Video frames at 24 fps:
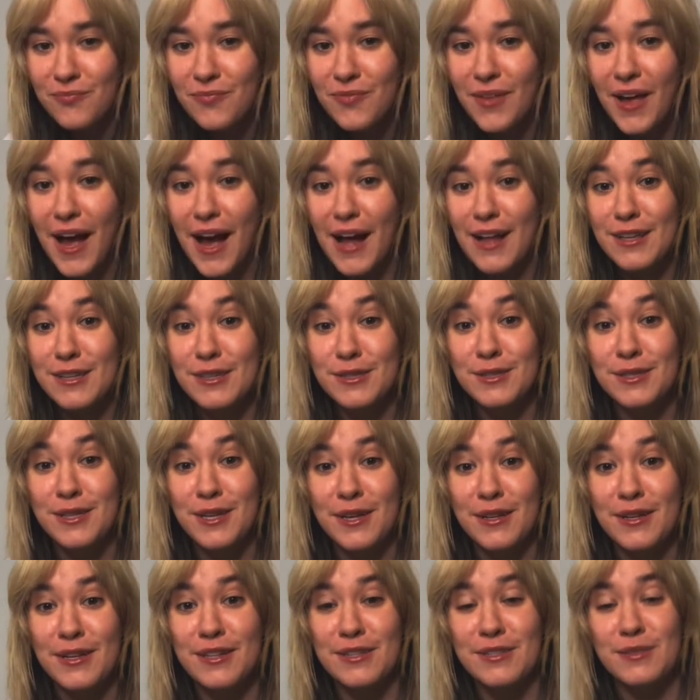Allison,
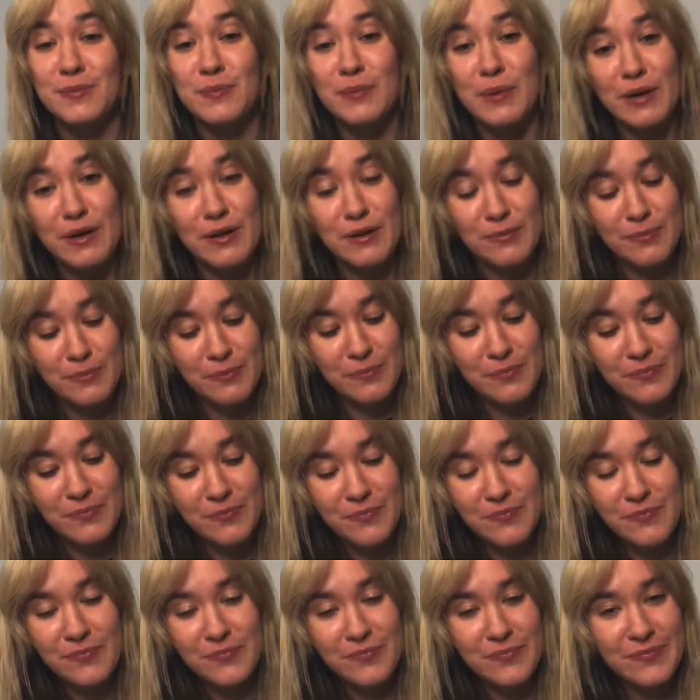that's bomb.
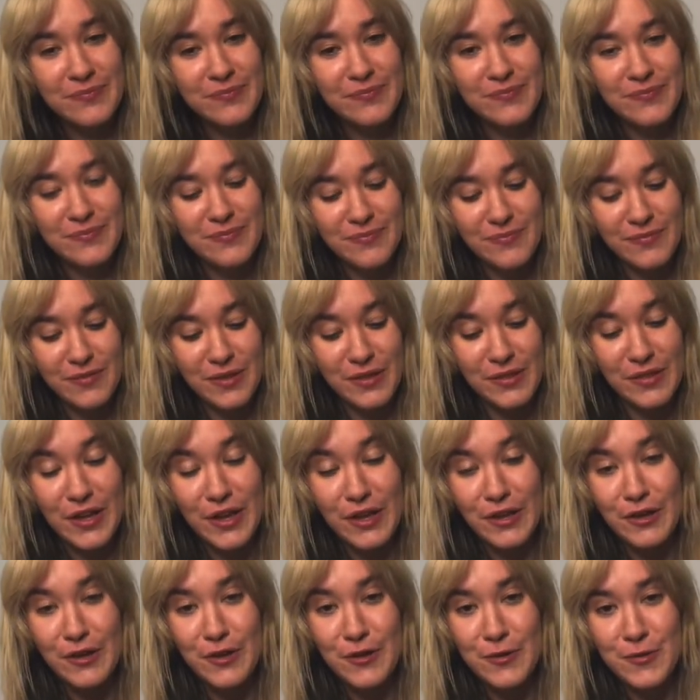Thank
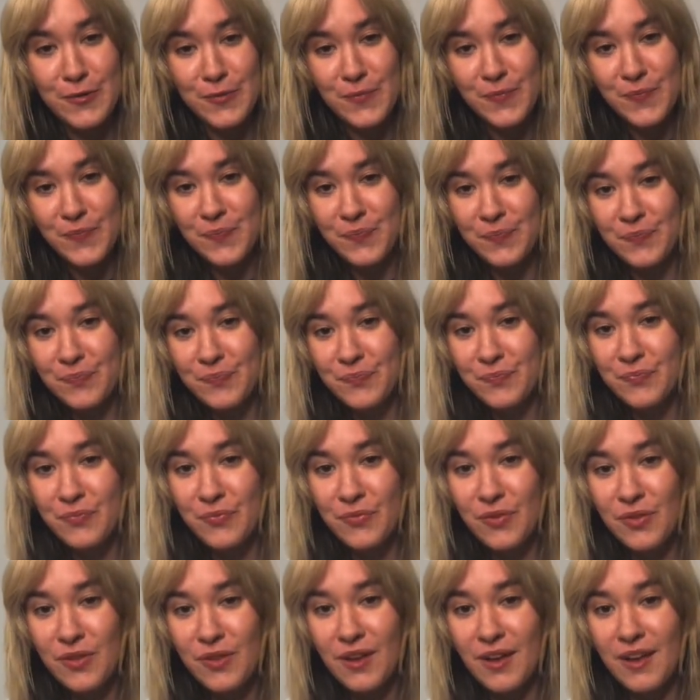you.
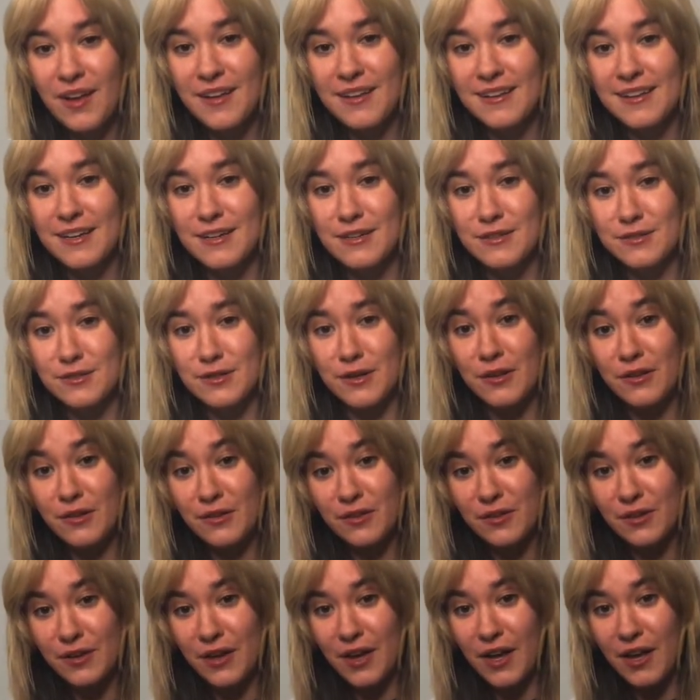Here's another
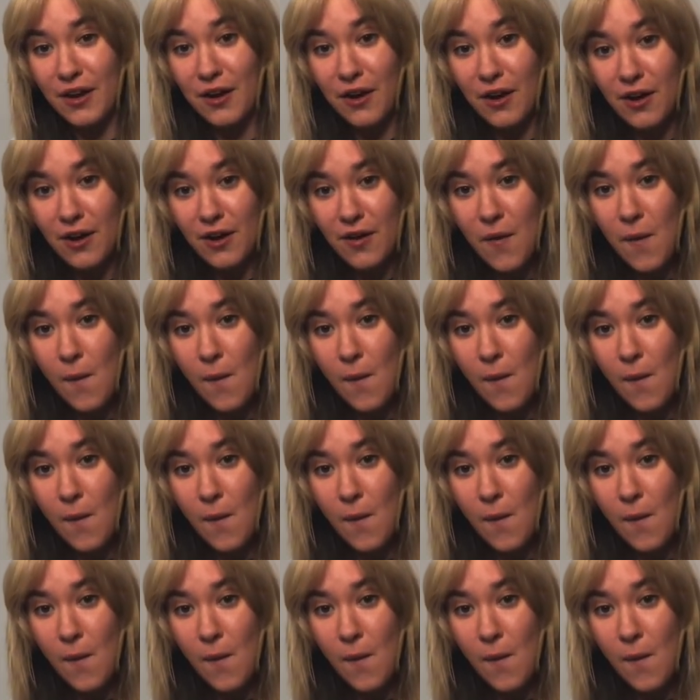look at it.